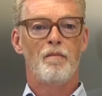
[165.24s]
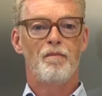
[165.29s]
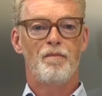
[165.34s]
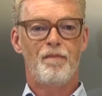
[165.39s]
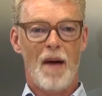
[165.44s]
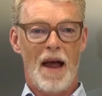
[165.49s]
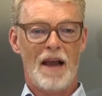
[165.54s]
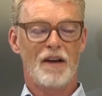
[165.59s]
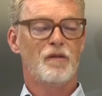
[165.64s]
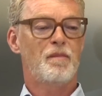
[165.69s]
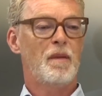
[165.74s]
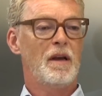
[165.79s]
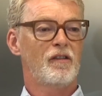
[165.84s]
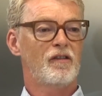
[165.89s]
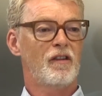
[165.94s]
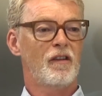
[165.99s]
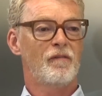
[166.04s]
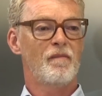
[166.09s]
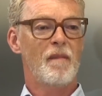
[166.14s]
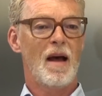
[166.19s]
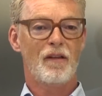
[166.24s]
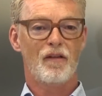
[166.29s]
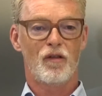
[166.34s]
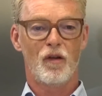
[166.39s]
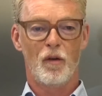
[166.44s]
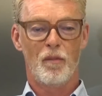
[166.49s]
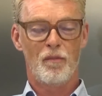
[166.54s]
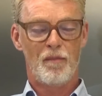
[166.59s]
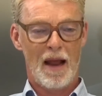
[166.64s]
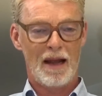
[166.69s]
bash bits of
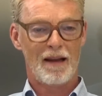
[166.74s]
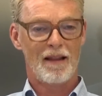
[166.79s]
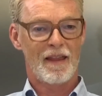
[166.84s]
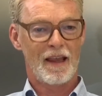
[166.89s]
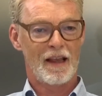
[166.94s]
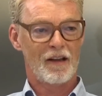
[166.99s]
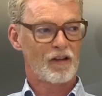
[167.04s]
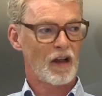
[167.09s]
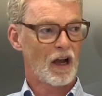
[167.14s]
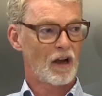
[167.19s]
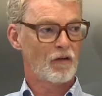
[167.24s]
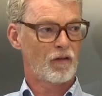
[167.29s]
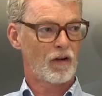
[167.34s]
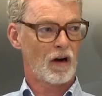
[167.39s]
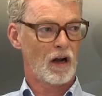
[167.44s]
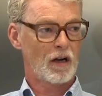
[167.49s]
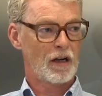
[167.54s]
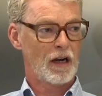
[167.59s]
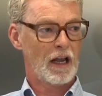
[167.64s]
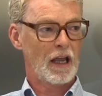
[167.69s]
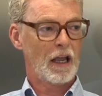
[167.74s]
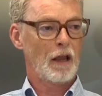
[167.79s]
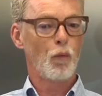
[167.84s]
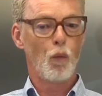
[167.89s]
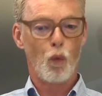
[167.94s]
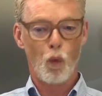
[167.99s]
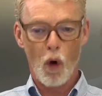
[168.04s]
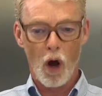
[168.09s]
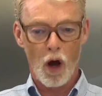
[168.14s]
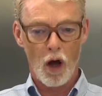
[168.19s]
metal, bend things over our knee,
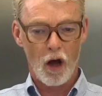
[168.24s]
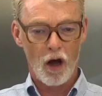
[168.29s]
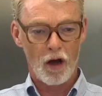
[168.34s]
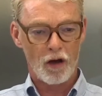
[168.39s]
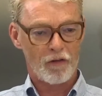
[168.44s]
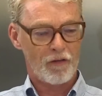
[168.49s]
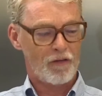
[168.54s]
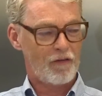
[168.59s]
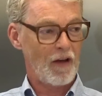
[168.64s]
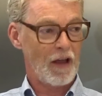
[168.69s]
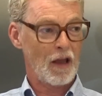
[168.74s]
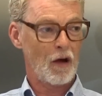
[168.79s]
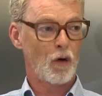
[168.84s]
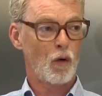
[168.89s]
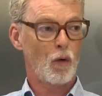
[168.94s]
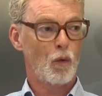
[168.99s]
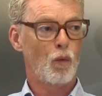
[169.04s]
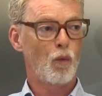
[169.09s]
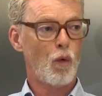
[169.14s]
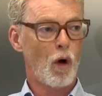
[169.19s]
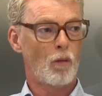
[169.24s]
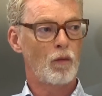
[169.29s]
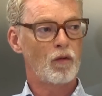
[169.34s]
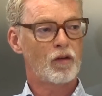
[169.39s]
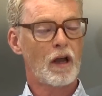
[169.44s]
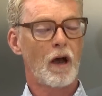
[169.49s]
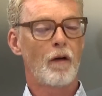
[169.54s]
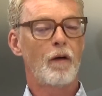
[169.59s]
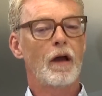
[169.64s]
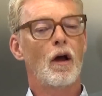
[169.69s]
work, feel what was
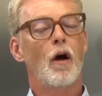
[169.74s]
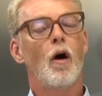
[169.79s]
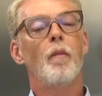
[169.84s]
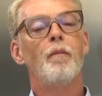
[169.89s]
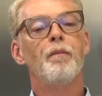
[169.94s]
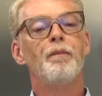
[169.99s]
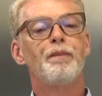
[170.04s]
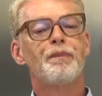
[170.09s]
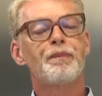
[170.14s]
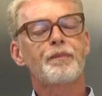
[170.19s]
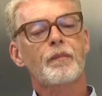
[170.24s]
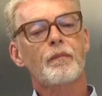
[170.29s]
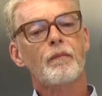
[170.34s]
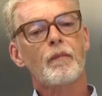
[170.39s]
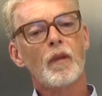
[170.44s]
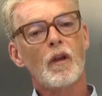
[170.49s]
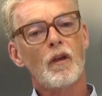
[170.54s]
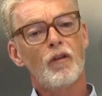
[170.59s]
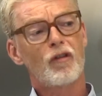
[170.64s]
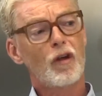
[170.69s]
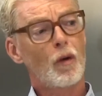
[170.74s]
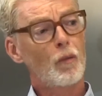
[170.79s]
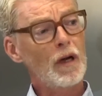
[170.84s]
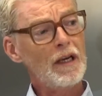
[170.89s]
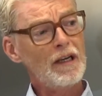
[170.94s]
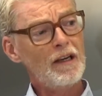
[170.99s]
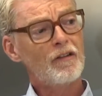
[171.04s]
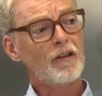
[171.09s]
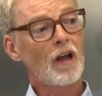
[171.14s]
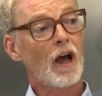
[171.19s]
going on. So we
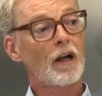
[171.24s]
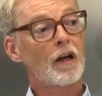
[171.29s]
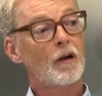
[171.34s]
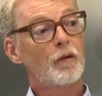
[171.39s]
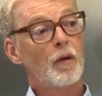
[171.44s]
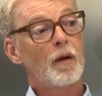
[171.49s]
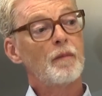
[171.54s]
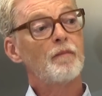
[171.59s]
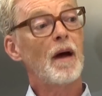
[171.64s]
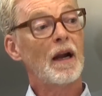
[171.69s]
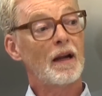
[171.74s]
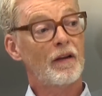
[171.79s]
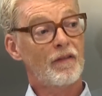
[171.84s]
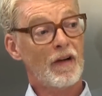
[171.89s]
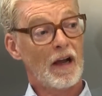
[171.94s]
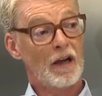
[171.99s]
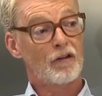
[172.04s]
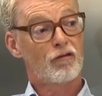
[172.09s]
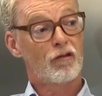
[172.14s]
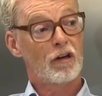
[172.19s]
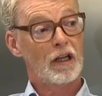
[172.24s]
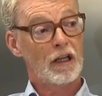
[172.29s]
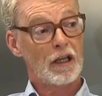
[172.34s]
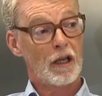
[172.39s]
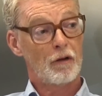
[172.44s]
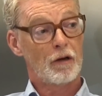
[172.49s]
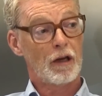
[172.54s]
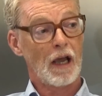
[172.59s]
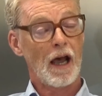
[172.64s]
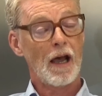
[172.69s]
decided we'd manufacture in
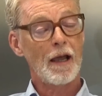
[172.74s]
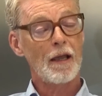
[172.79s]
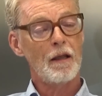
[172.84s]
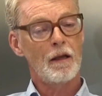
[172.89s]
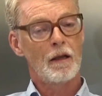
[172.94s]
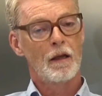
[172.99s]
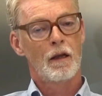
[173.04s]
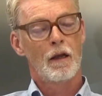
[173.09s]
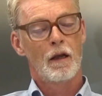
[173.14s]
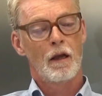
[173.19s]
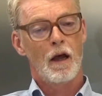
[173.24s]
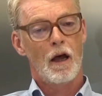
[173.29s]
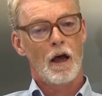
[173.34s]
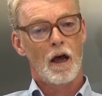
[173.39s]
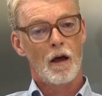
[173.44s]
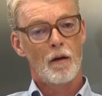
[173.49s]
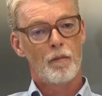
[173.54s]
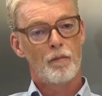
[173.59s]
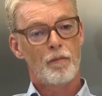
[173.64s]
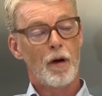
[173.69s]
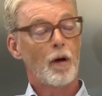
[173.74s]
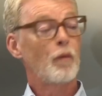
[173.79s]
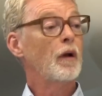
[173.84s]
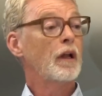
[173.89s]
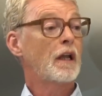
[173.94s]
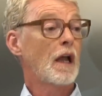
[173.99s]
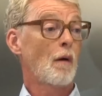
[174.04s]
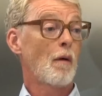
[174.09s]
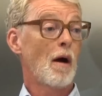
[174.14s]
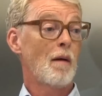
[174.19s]
the UK, but we
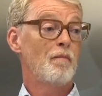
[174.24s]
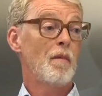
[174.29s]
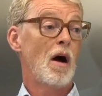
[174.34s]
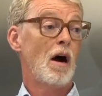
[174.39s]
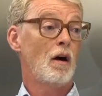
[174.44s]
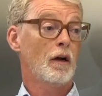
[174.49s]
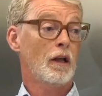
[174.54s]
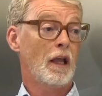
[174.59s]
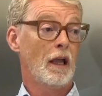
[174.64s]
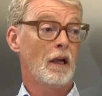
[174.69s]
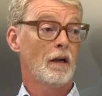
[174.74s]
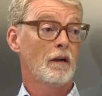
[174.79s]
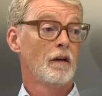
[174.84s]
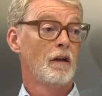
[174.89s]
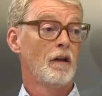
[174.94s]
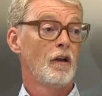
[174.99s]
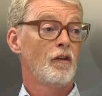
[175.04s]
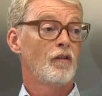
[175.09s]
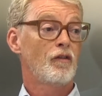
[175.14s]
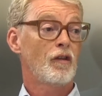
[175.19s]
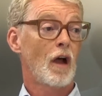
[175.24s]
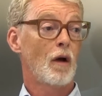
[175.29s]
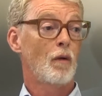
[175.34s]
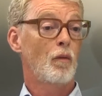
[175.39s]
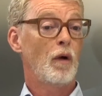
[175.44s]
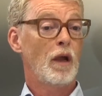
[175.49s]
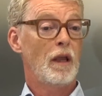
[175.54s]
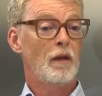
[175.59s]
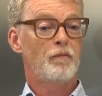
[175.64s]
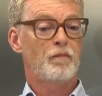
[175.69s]
go up market. So
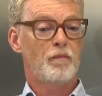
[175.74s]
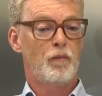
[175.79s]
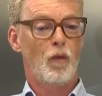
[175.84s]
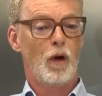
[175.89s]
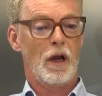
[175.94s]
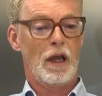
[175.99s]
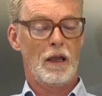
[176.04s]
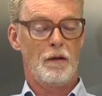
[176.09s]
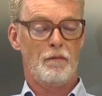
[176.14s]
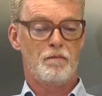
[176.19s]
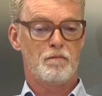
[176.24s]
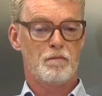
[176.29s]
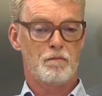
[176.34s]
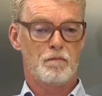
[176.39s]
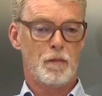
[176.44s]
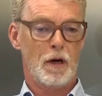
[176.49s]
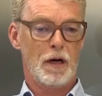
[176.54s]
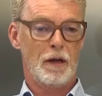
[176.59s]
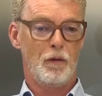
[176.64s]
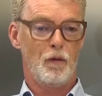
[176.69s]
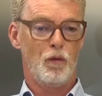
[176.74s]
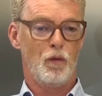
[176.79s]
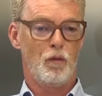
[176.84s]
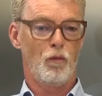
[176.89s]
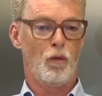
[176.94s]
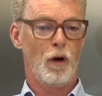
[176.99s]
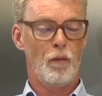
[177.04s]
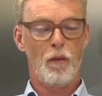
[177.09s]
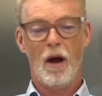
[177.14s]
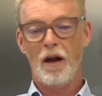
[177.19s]
we
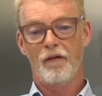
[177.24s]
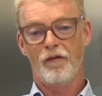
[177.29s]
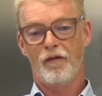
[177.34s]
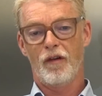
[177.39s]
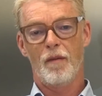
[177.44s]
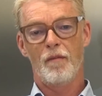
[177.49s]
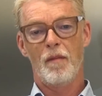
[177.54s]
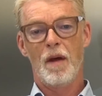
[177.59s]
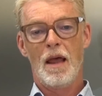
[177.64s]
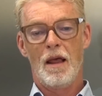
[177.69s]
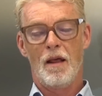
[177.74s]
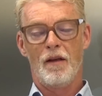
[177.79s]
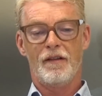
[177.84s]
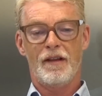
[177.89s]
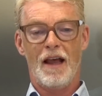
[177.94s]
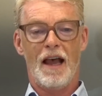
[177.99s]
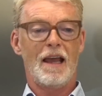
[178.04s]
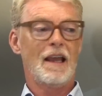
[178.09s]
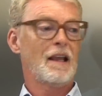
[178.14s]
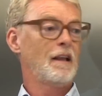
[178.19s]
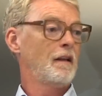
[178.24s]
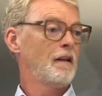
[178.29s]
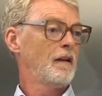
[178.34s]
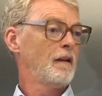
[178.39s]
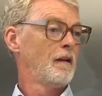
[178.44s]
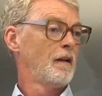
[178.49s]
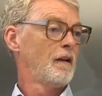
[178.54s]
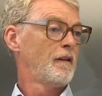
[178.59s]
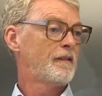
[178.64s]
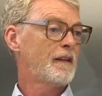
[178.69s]
went from, say,
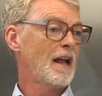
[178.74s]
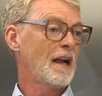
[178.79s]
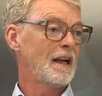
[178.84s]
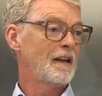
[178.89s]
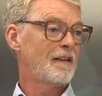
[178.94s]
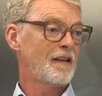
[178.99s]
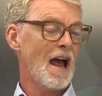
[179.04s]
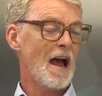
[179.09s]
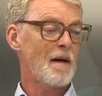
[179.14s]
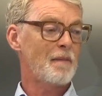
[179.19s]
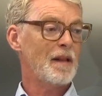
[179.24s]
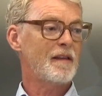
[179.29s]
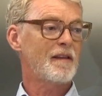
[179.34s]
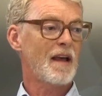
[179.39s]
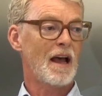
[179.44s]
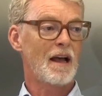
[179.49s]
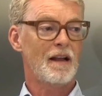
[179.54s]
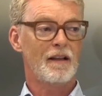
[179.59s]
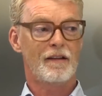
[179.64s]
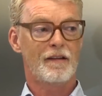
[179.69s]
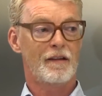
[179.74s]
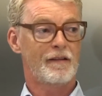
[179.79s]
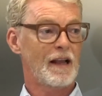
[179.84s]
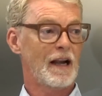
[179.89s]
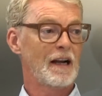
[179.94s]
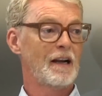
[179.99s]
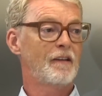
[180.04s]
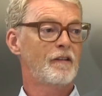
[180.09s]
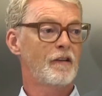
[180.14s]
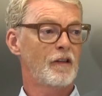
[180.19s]
selling to Habitat to
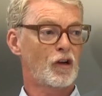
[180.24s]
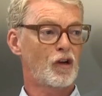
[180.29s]
selling to the